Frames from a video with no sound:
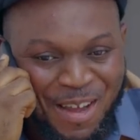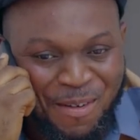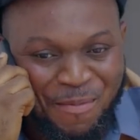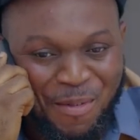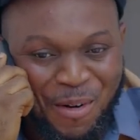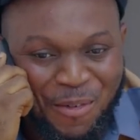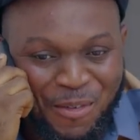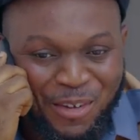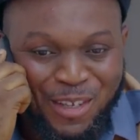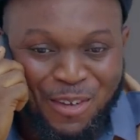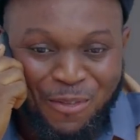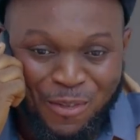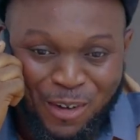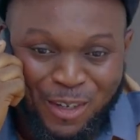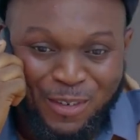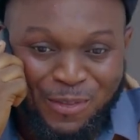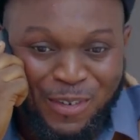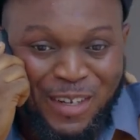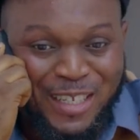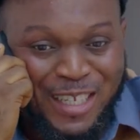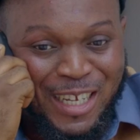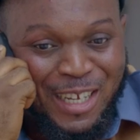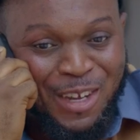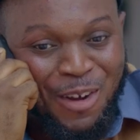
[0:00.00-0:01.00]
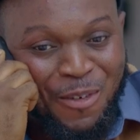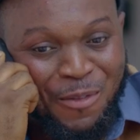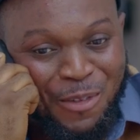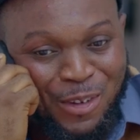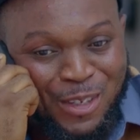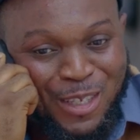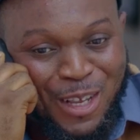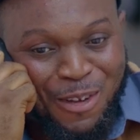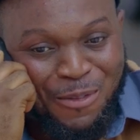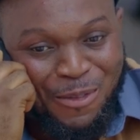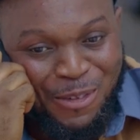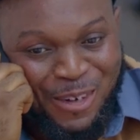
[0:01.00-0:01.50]
But first take care of
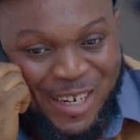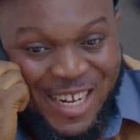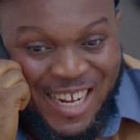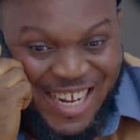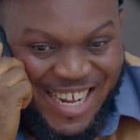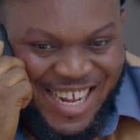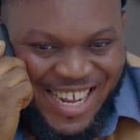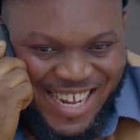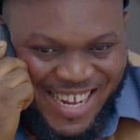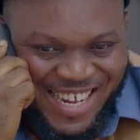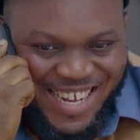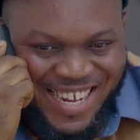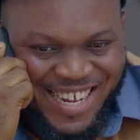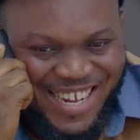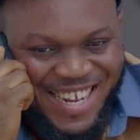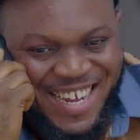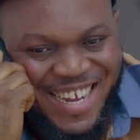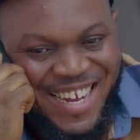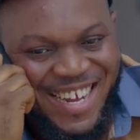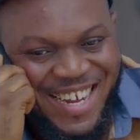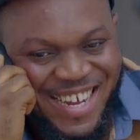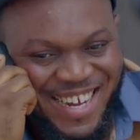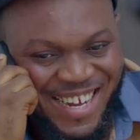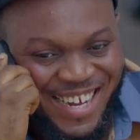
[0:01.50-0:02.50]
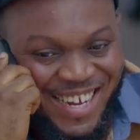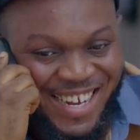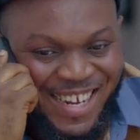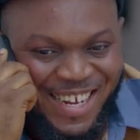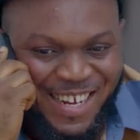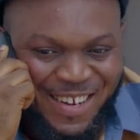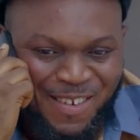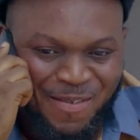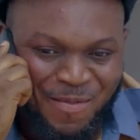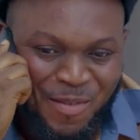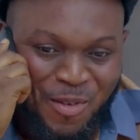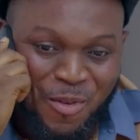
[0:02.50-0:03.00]
yourself for
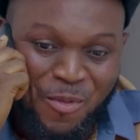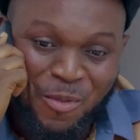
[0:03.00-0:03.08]
that.